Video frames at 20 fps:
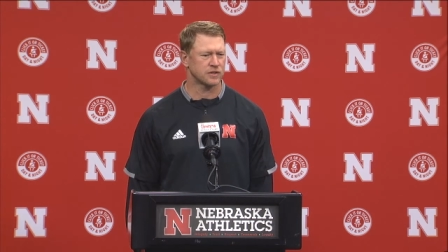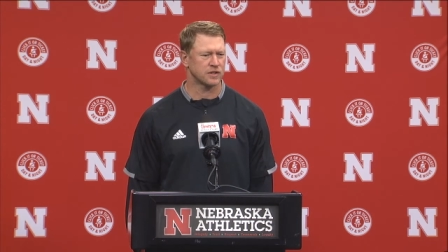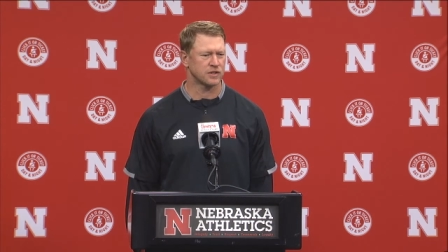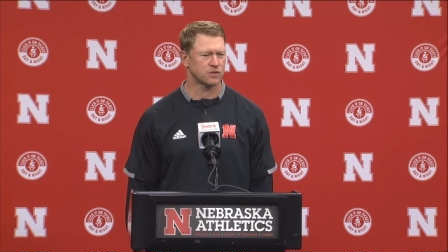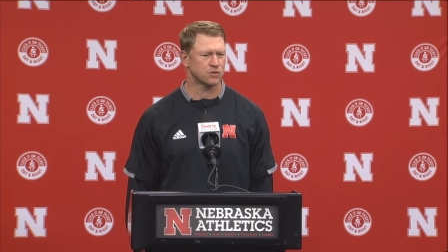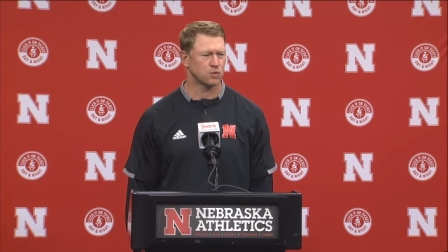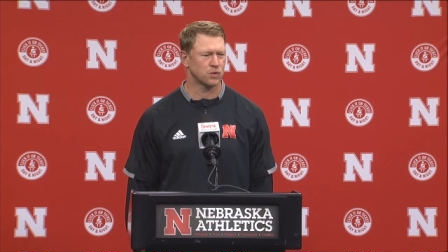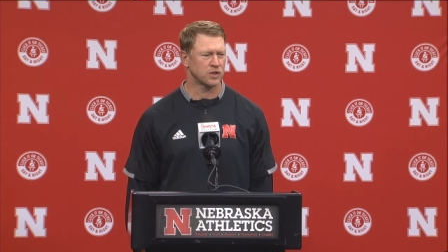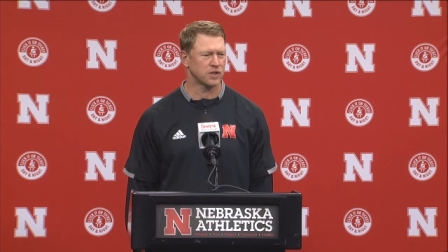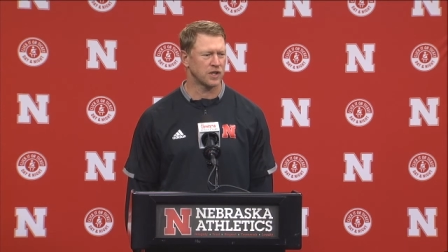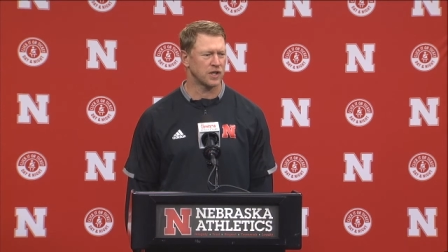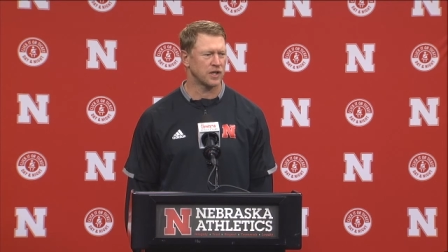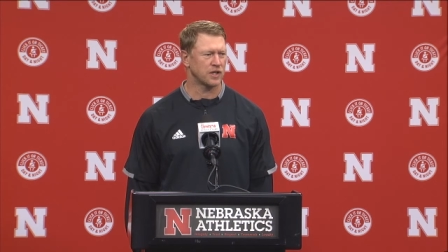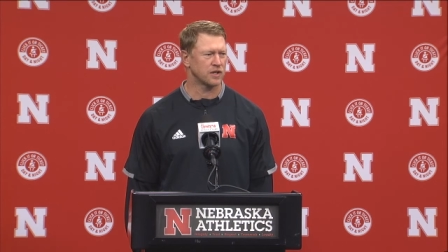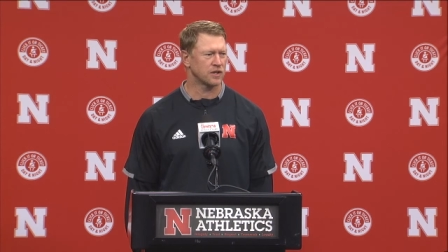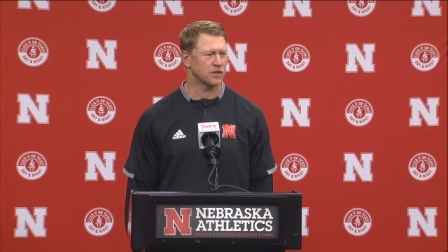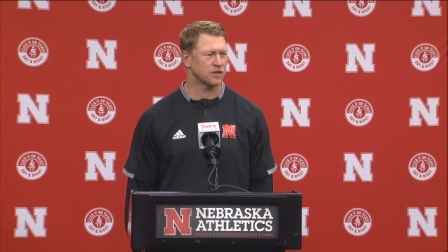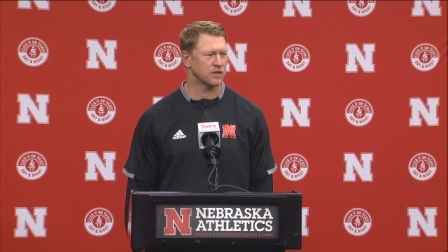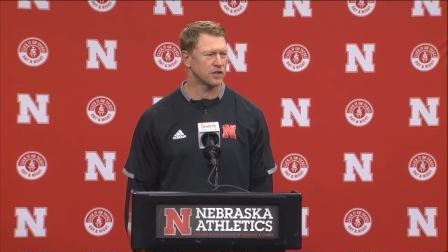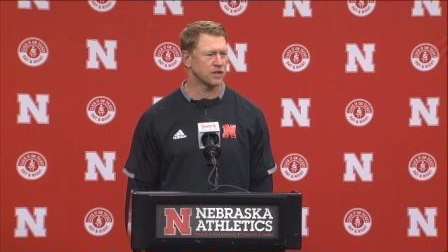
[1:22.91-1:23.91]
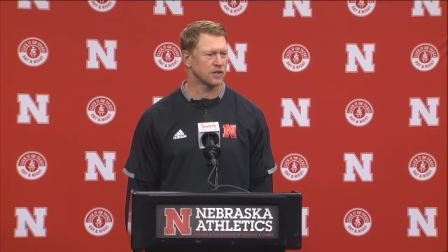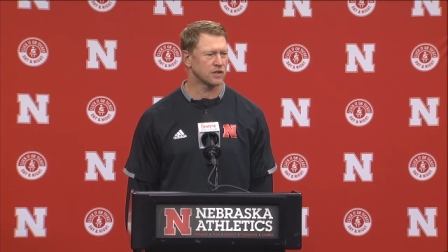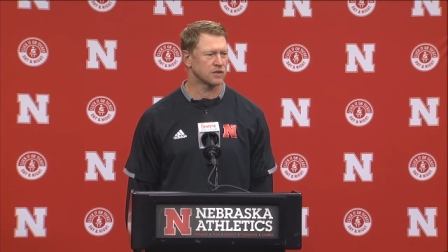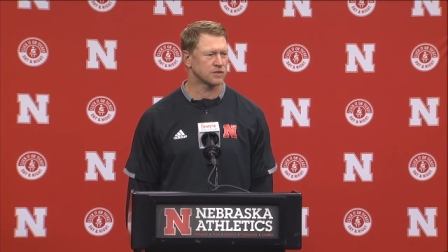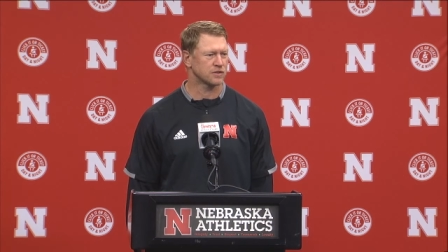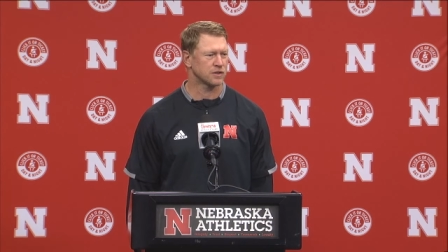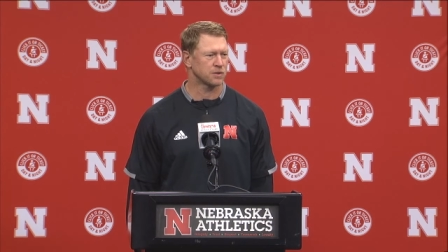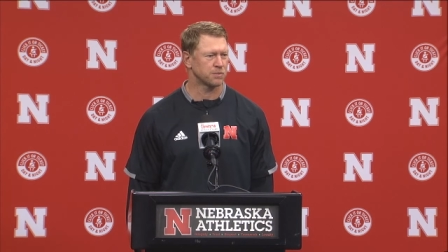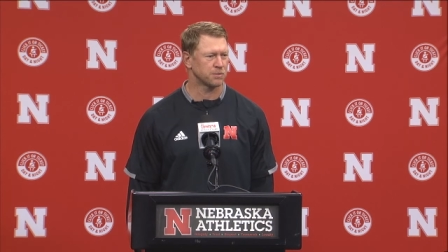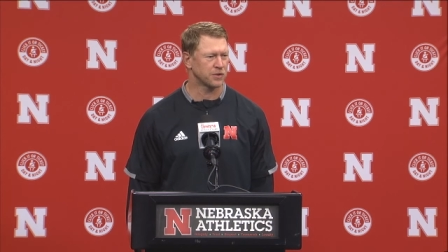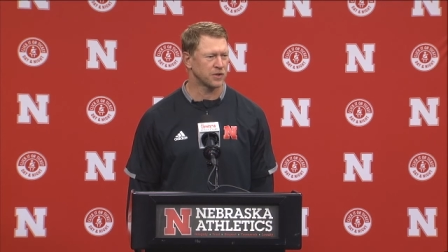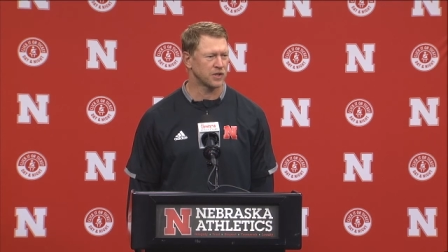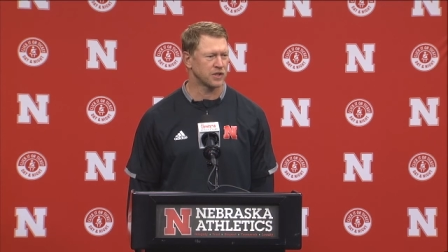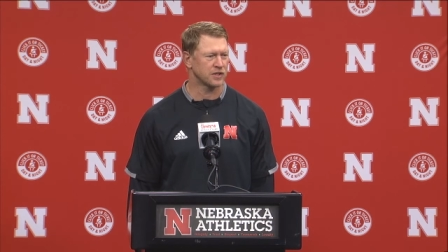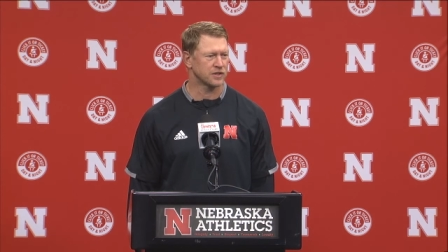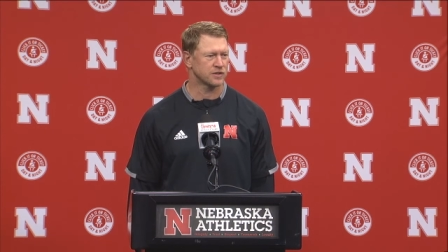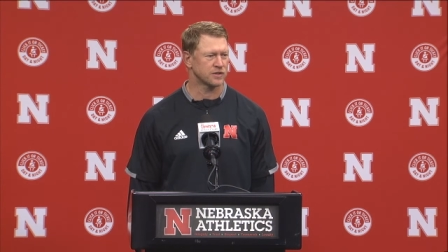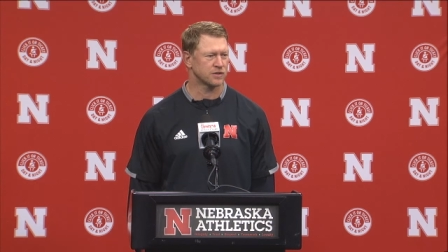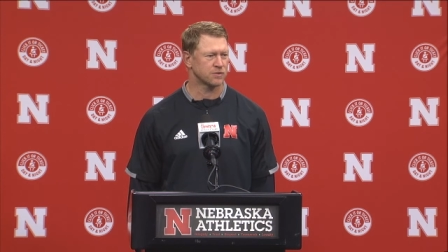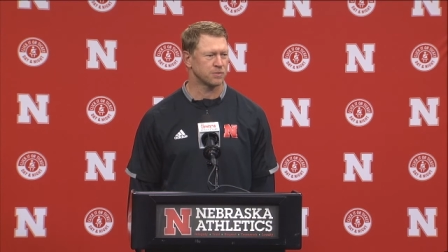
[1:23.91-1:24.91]
It's one guy here or there on some
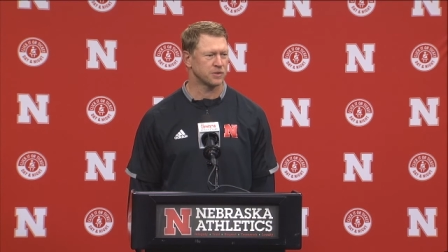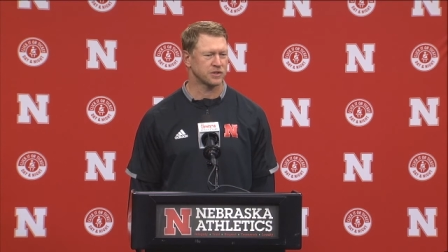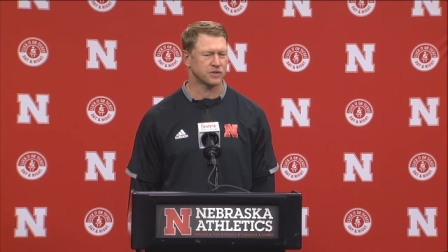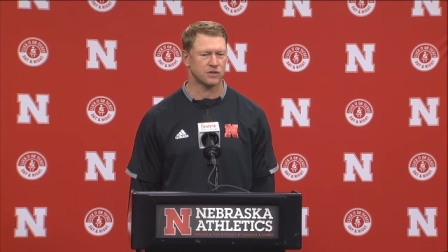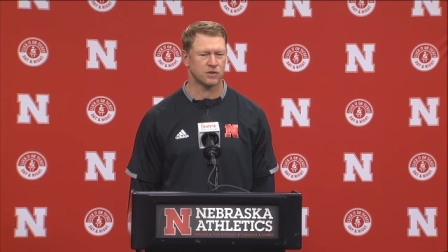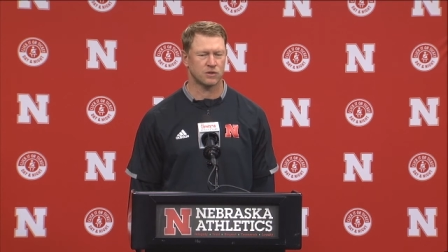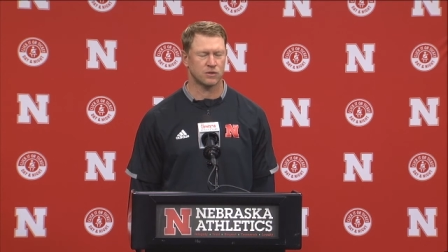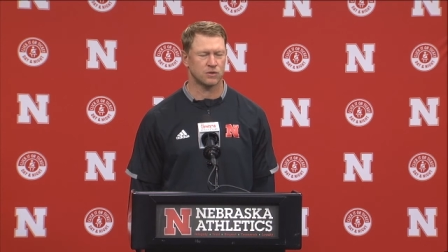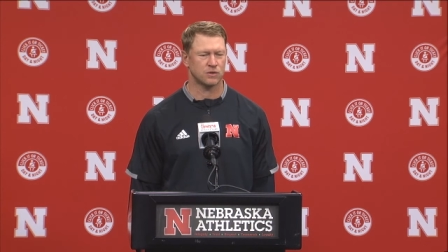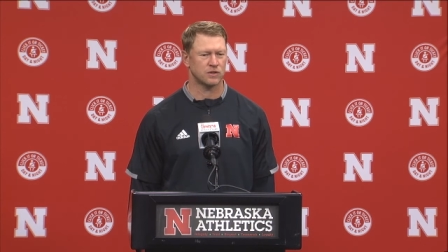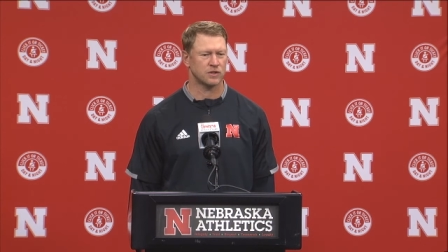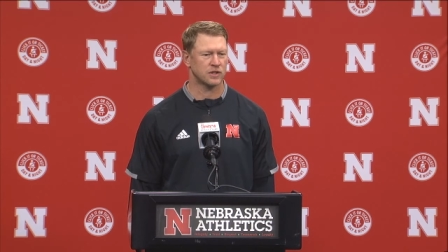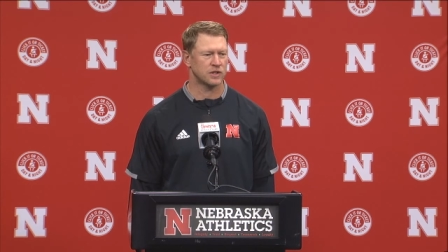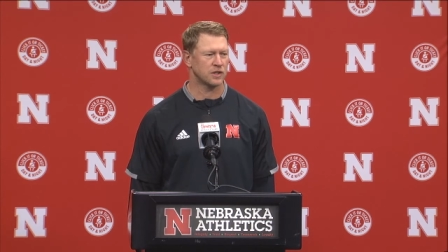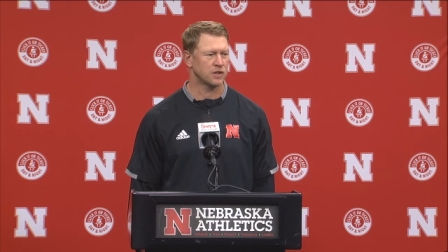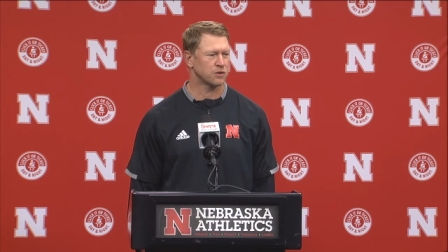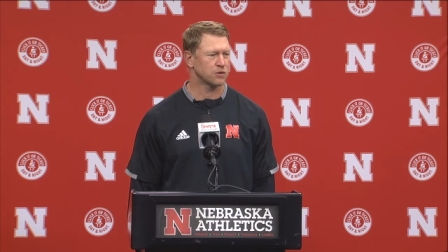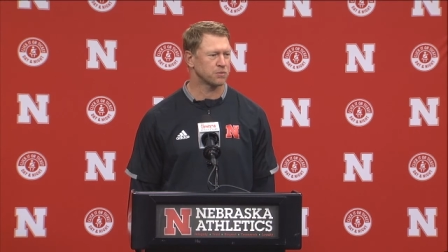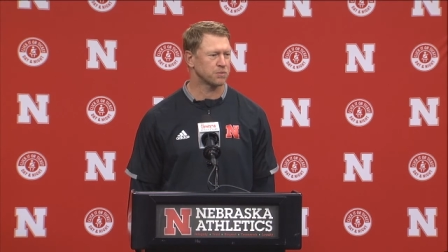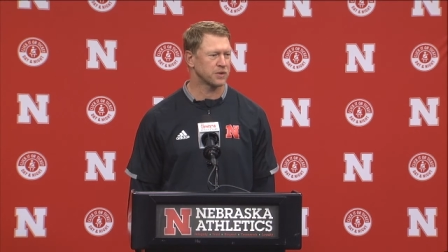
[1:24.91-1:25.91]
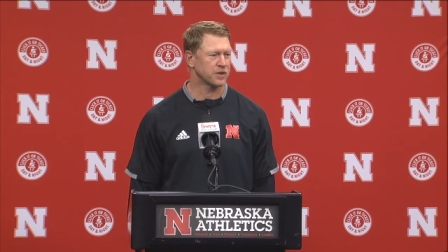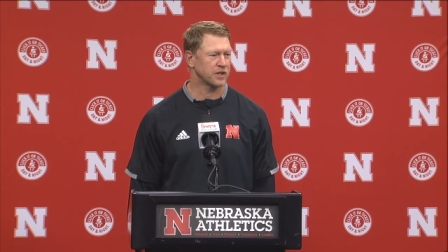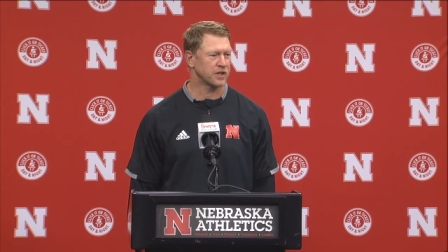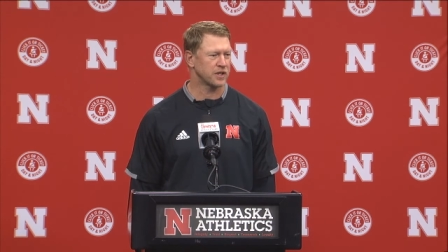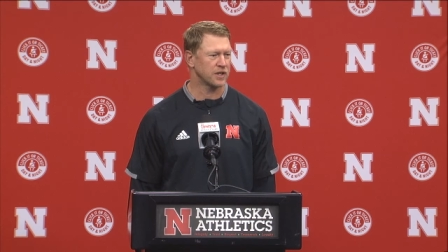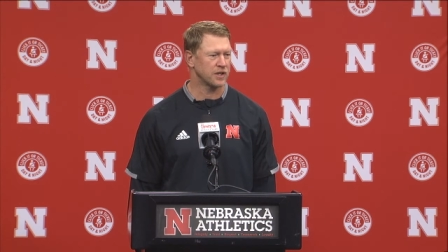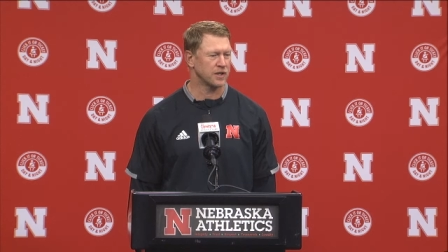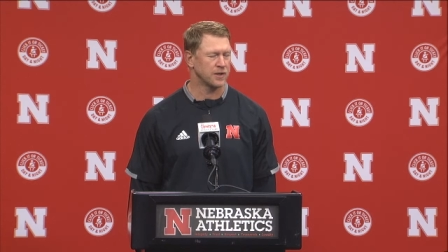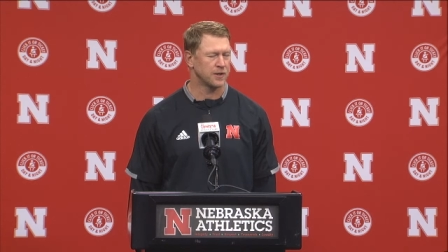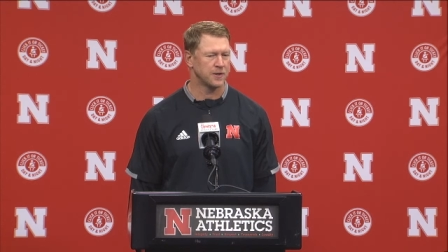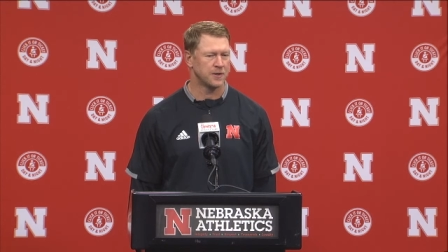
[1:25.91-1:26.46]
plays. It's missing a hole on another play.